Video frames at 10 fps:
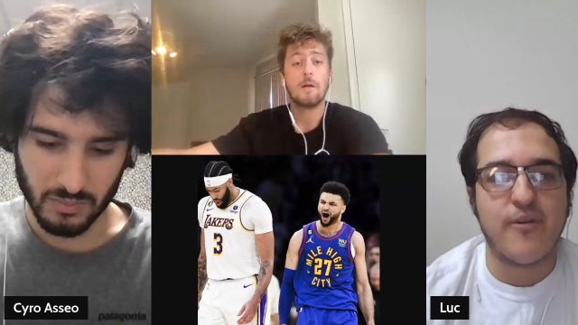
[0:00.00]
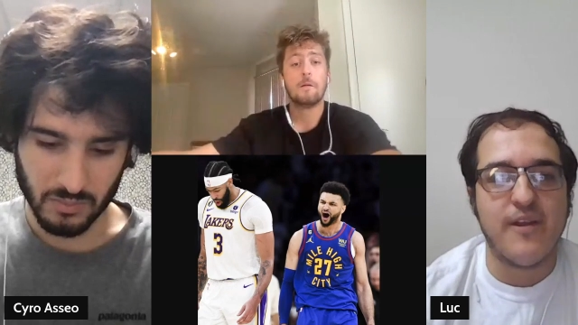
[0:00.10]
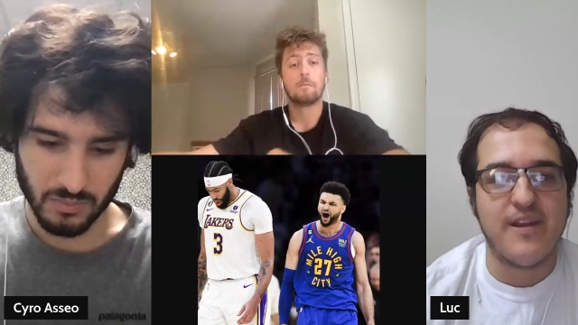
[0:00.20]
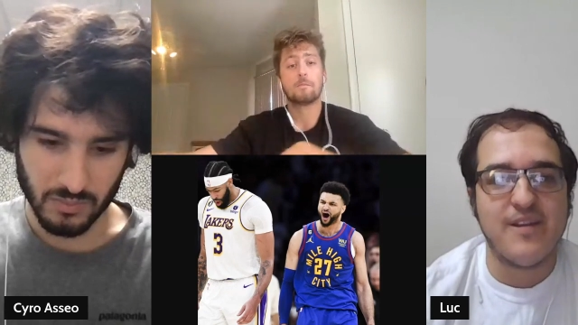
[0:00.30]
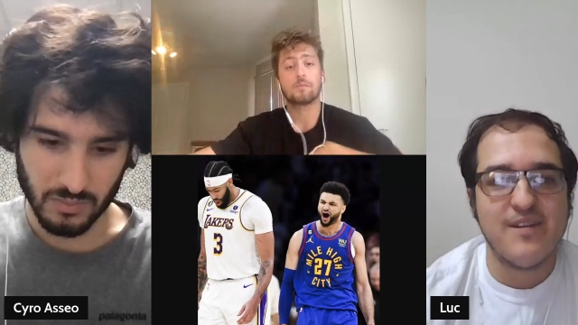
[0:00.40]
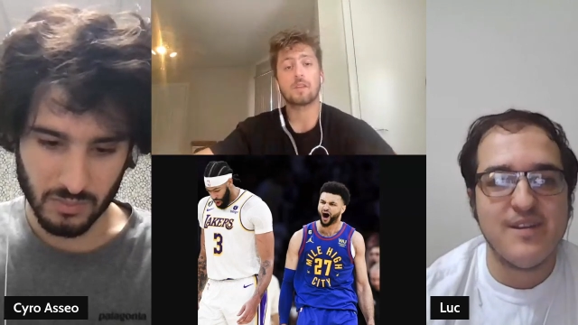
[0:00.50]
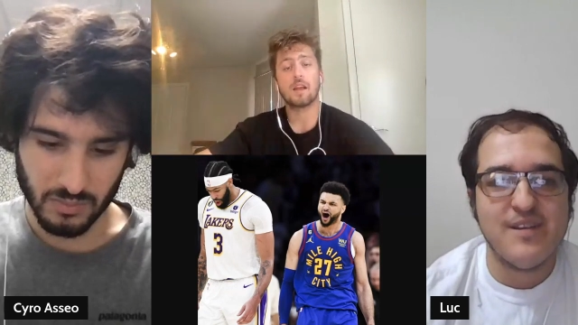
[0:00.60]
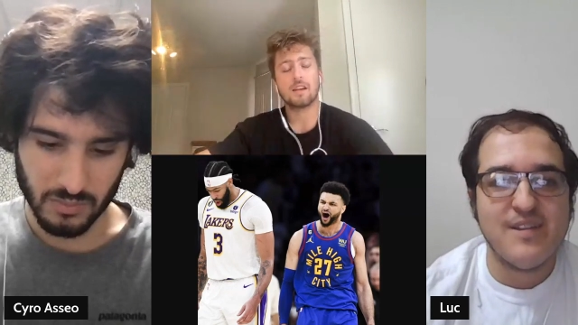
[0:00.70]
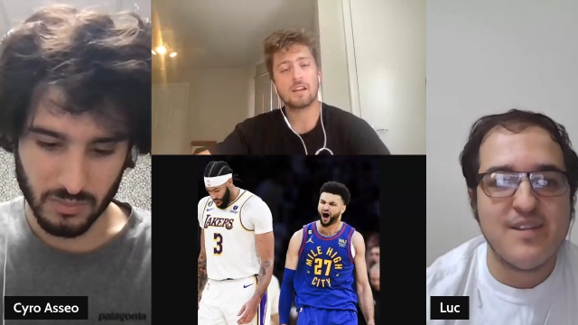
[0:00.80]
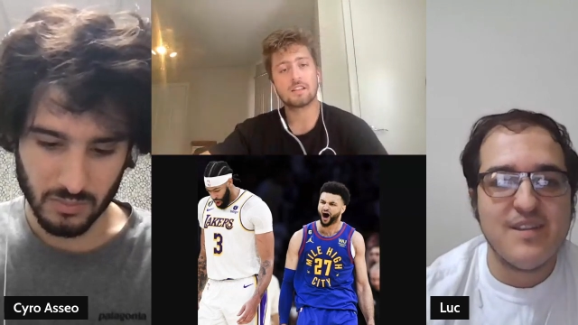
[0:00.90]
Speaker 1: for me.
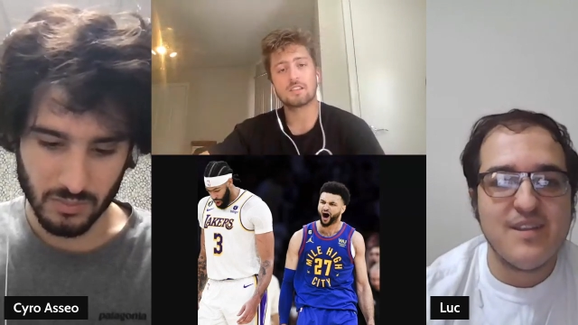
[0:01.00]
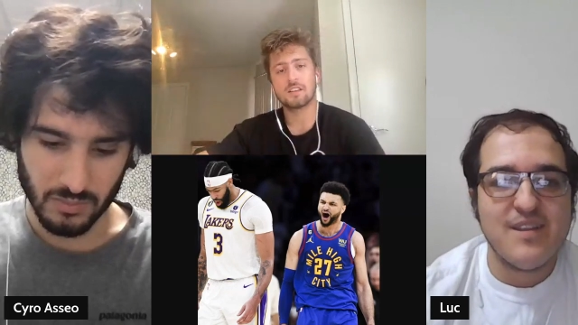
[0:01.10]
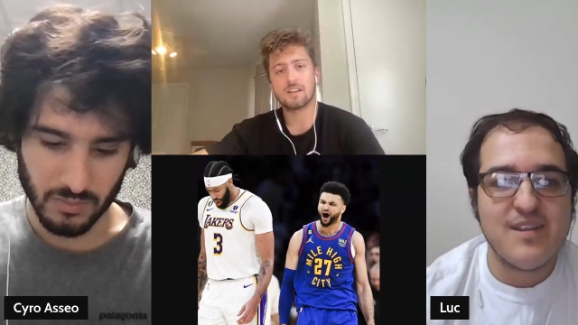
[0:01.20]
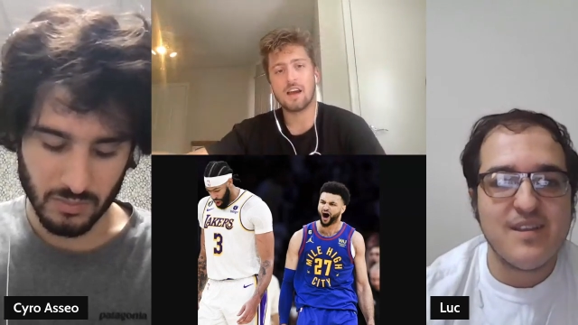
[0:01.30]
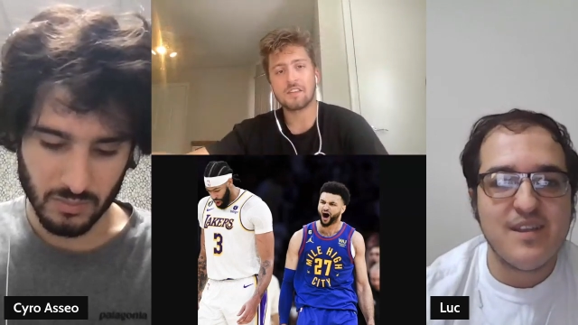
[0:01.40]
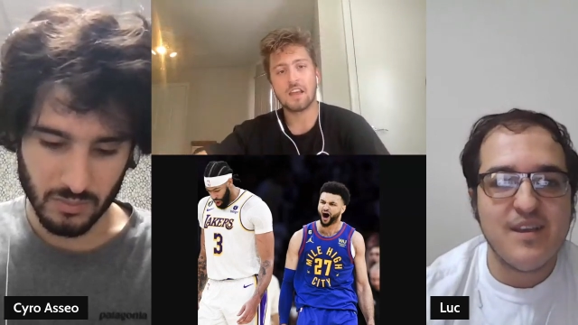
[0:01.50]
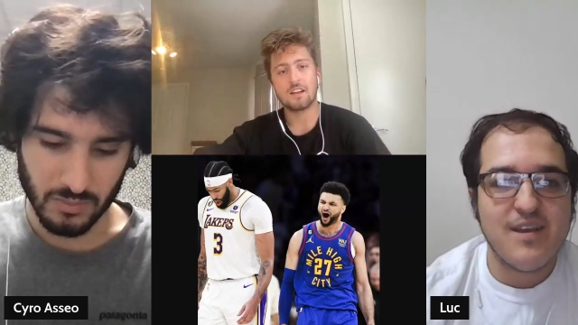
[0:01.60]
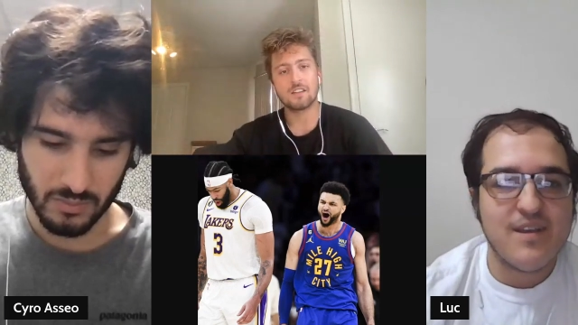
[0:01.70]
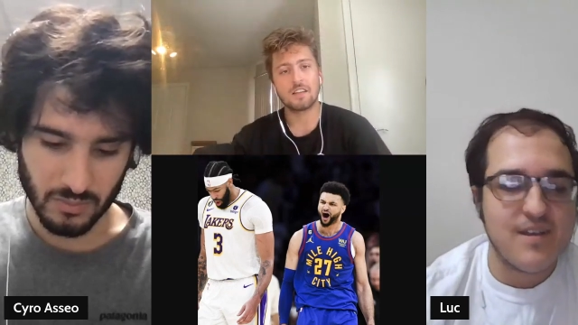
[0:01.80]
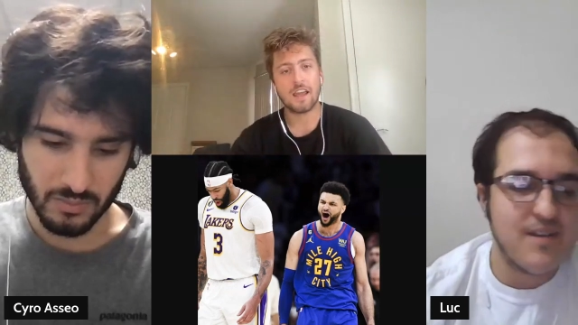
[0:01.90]
And it's at the
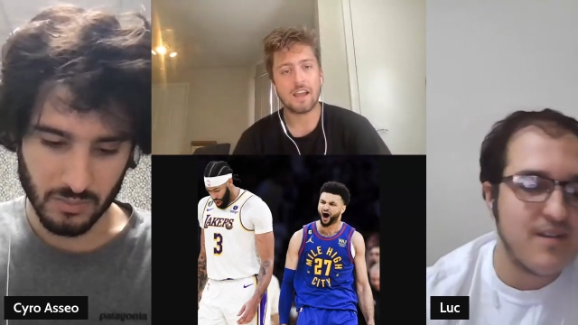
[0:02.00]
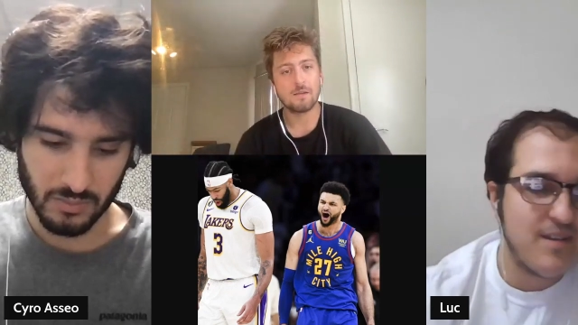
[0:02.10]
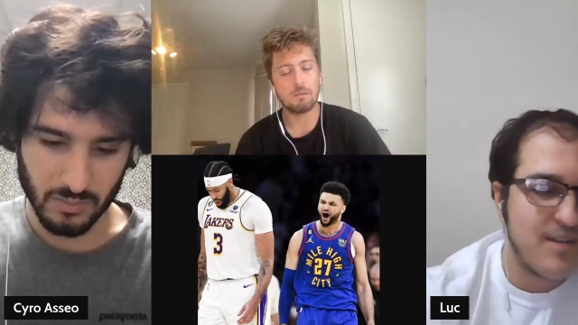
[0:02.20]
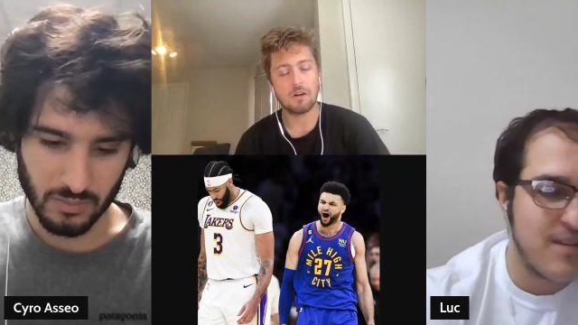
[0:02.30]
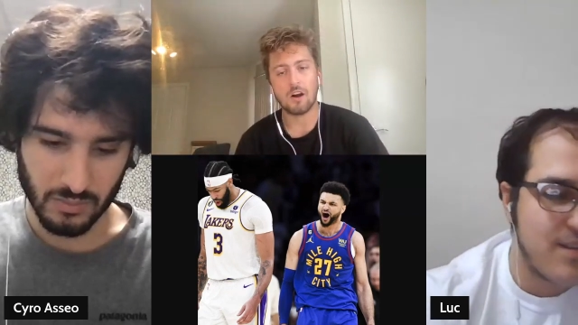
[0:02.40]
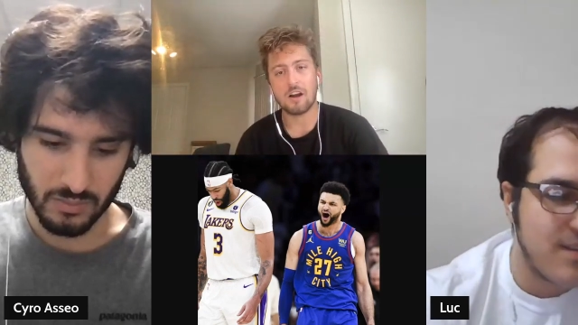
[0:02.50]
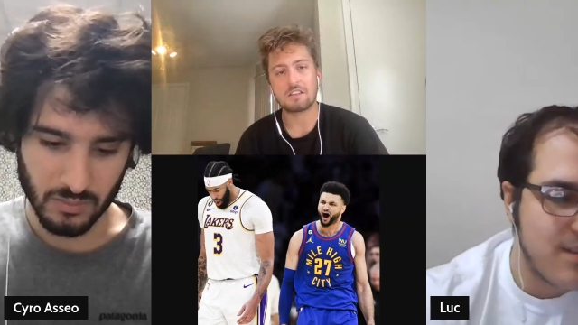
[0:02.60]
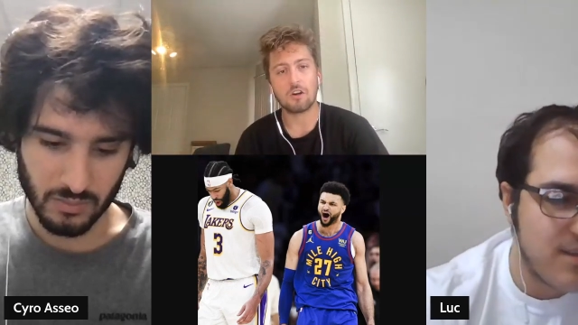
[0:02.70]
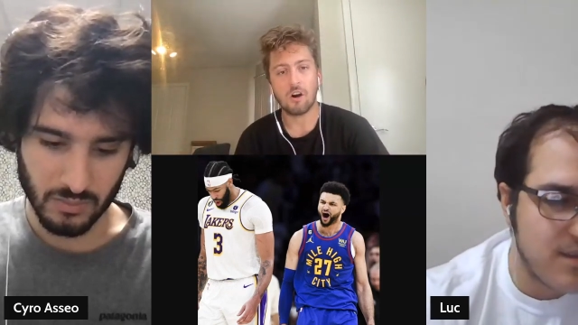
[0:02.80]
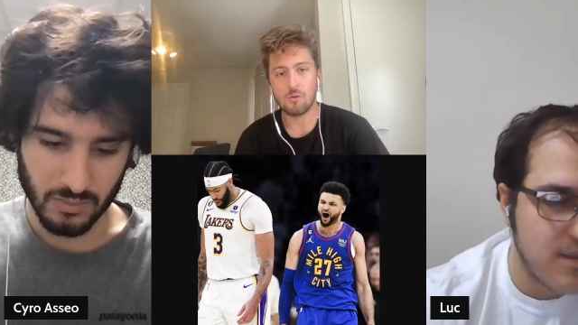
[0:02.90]
end of the game,
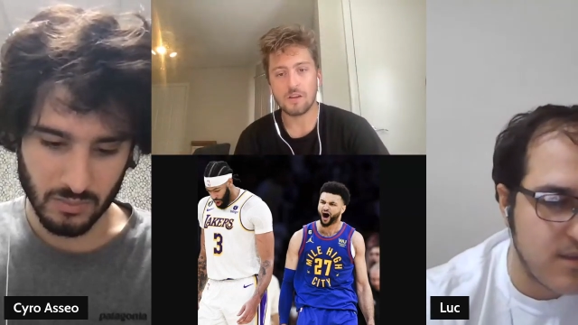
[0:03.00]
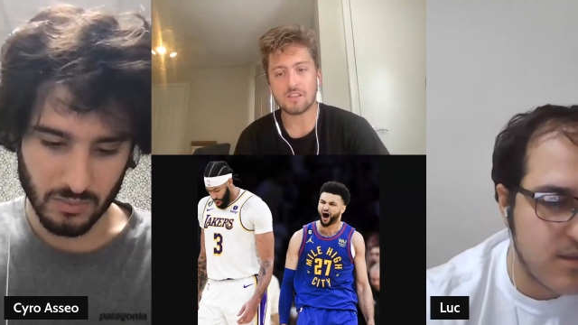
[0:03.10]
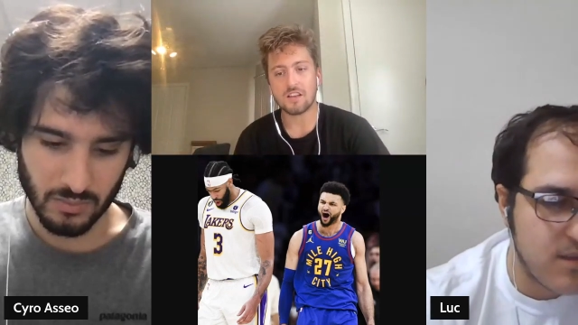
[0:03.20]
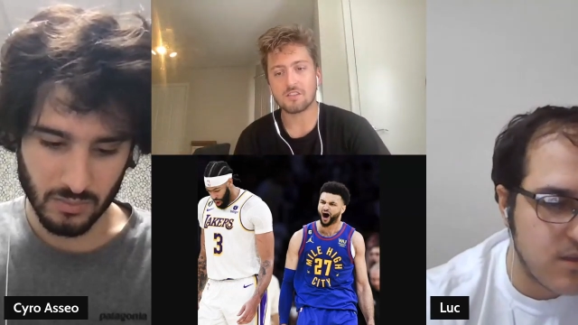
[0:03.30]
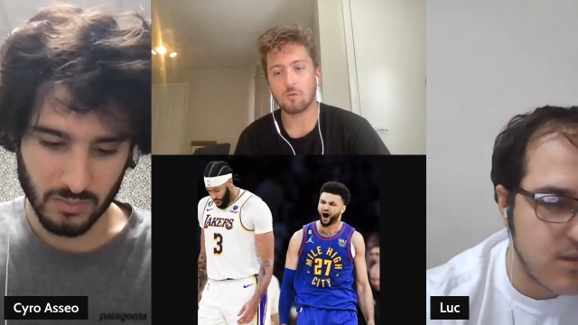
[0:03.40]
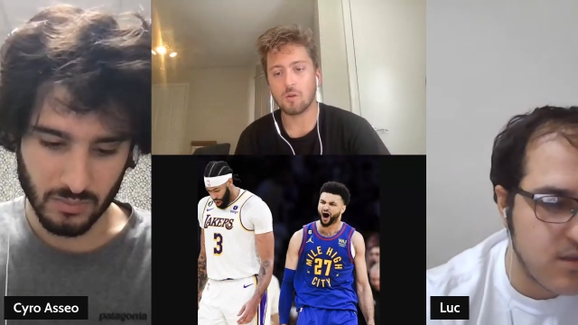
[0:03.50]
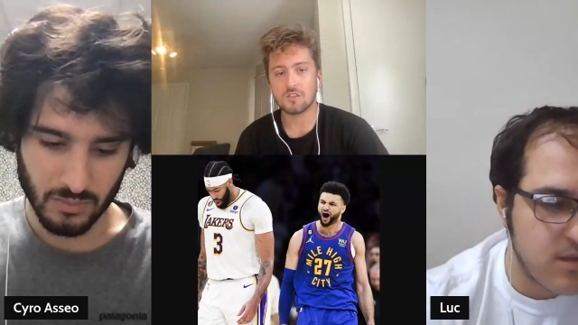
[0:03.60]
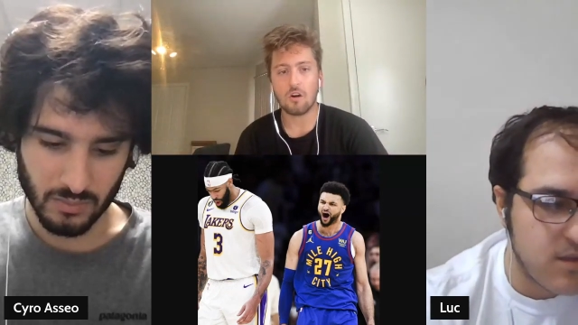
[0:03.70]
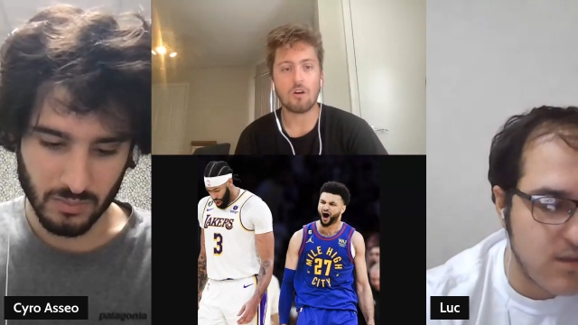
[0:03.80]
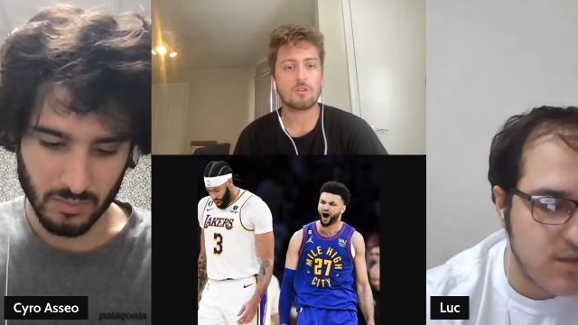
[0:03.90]
as always, as it
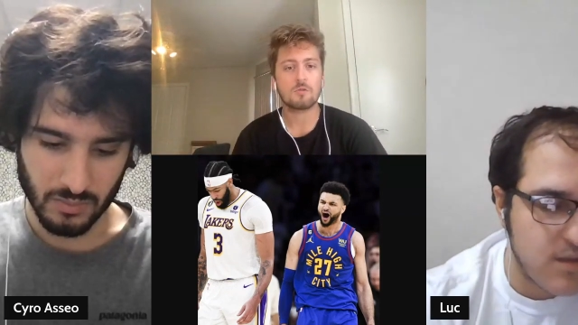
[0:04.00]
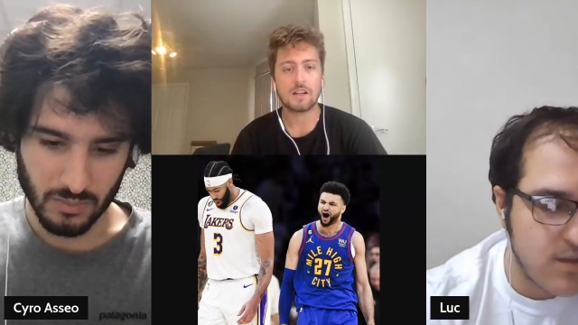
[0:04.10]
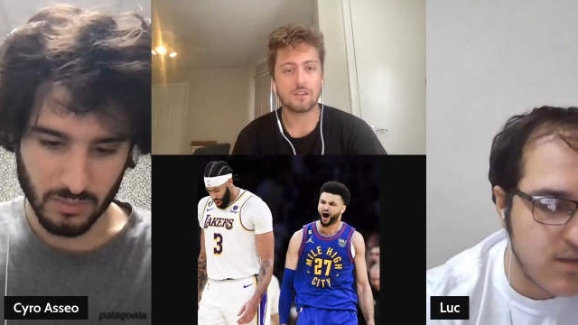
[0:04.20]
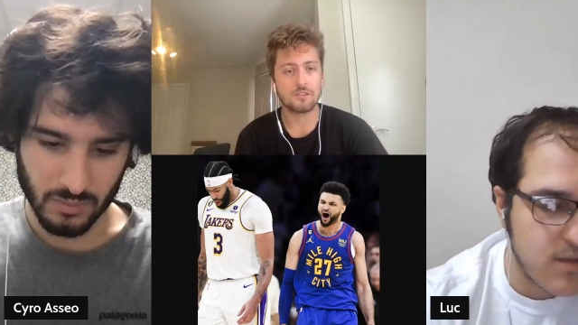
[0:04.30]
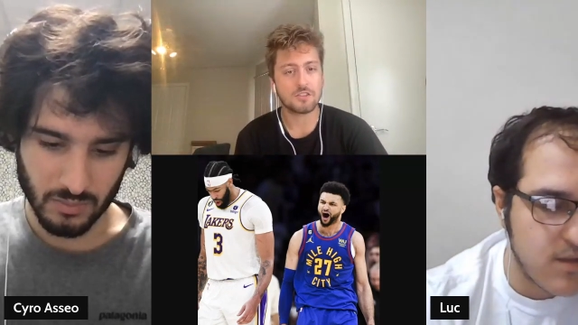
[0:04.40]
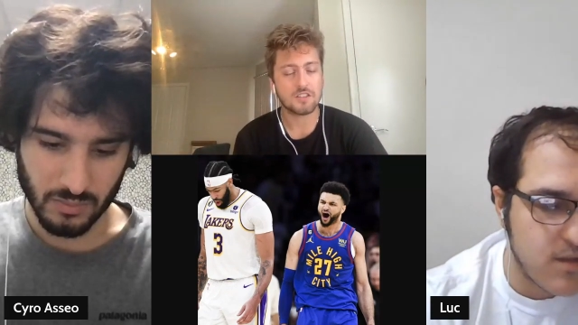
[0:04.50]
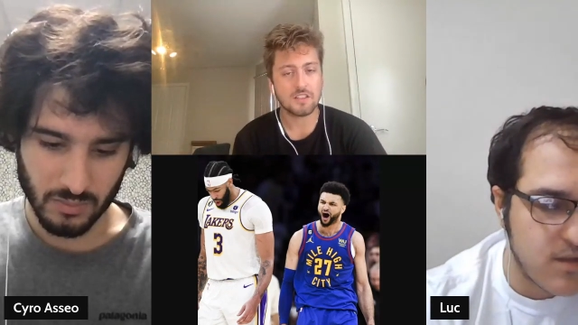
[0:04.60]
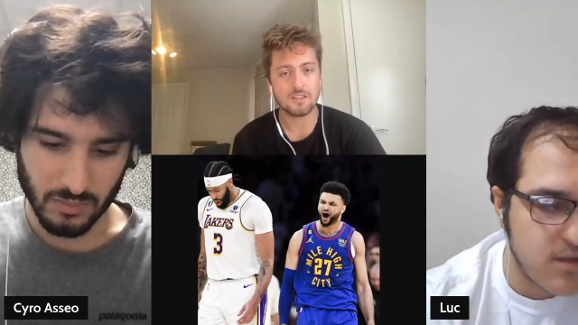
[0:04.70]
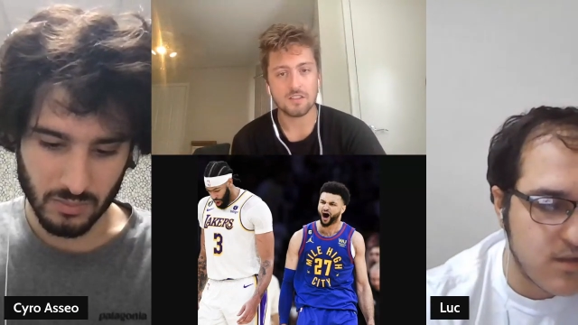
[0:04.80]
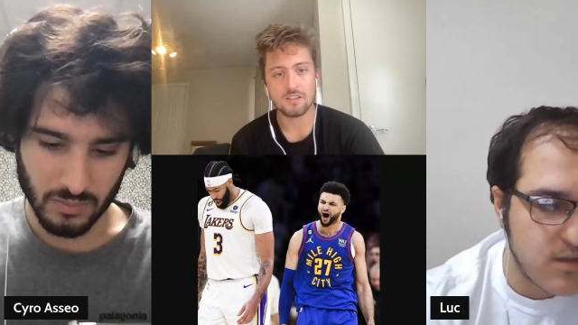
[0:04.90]
was all regular season.